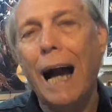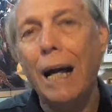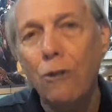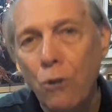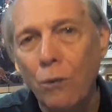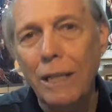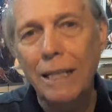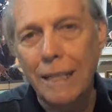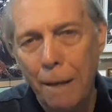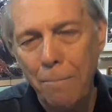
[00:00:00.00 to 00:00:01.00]
are doing
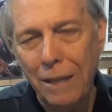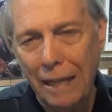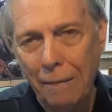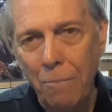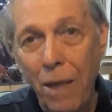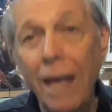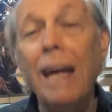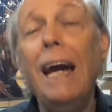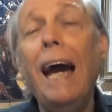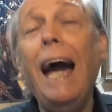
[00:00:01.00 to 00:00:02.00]
something.
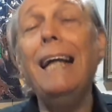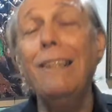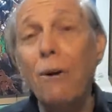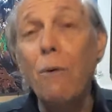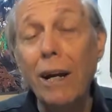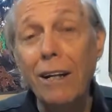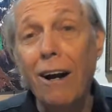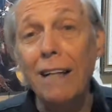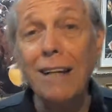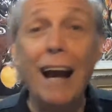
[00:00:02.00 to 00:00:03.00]
And don't worry,
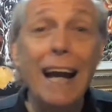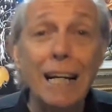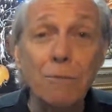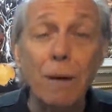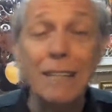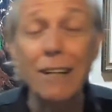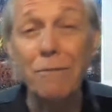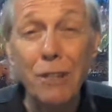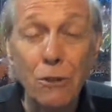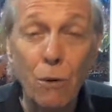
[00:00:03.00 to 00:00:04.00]
guys, I ask
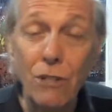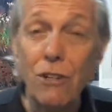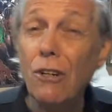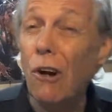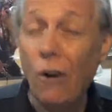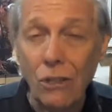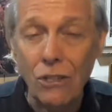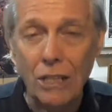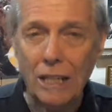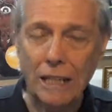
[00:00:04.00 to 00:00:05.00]
myself this question
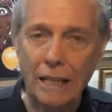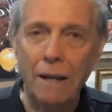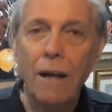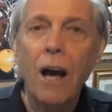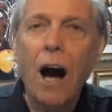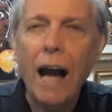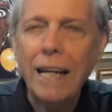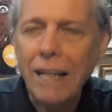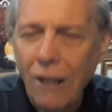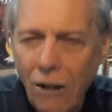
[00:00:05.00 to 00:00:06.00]
constantly. I
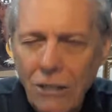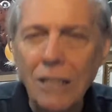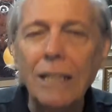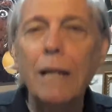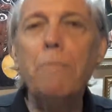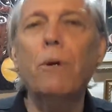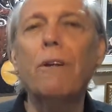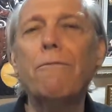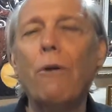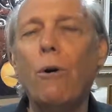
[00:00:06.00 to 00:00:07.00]
constantly put
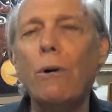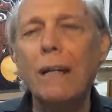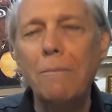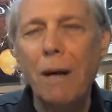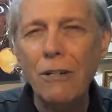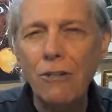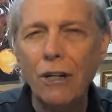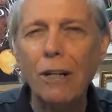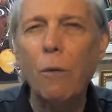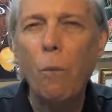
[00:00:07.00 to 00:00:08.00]
it forward in my
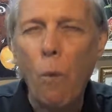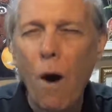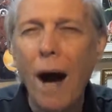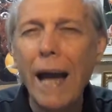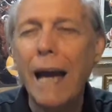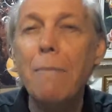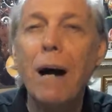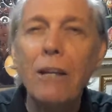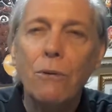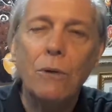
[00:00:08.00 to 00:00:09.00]
journal. Why am
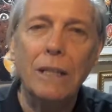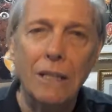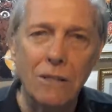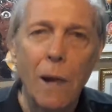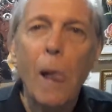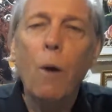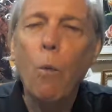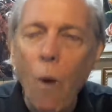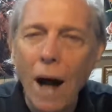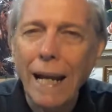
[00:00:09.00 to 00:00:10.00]
I doing this?
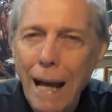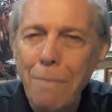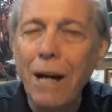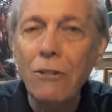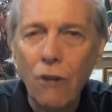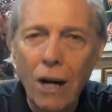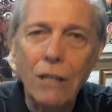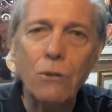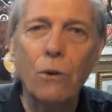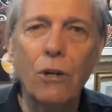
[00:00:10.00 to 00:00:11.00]
What am I
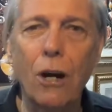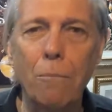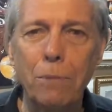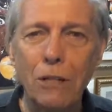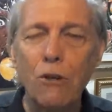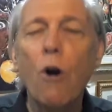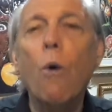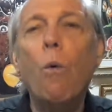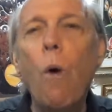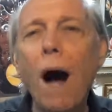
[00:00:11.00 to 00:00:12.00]
trying to accomplish?
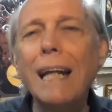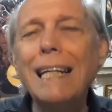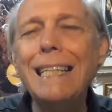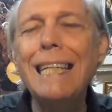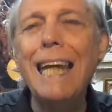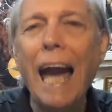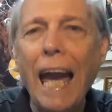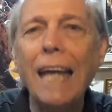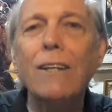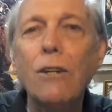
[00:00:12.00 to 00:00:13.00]
What is the
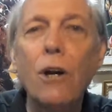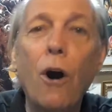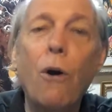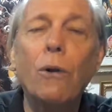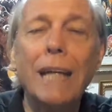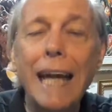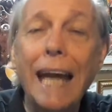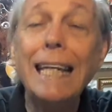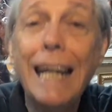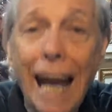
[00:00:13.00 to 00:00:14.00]
end goal, the
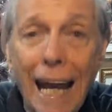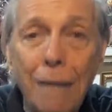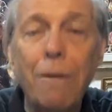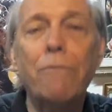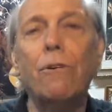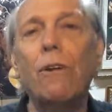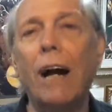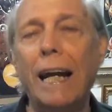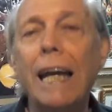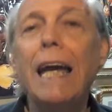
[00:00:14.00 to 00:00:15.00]
end game, if you
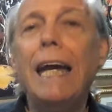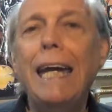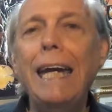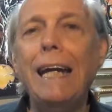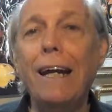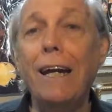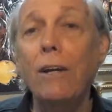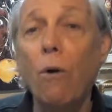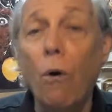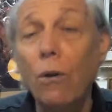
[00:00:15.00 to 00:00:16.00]
like, here
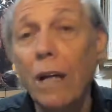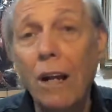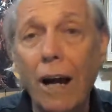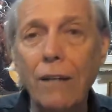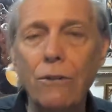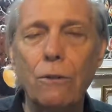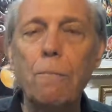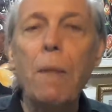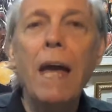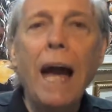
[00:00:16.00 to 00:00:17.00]
in all that I do?
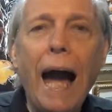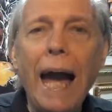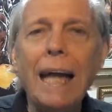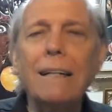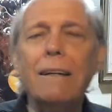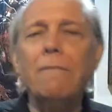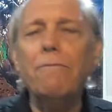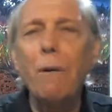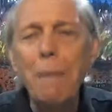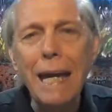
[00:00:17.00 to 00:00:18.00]
And
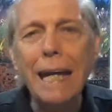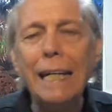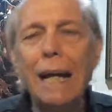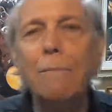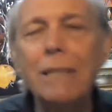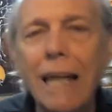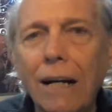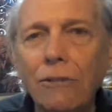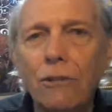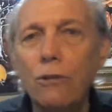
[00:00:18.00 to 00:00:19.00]
for me, it comes
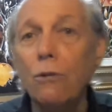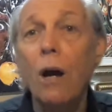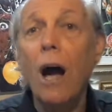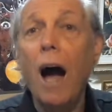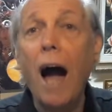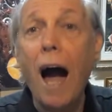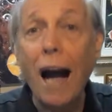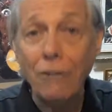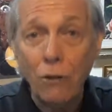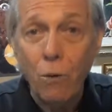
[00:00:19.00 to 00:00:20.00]
down to
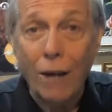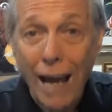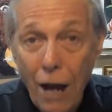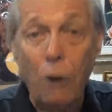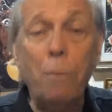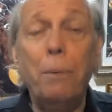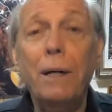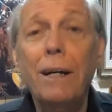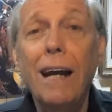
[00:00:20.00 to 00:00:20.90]
I just want to help.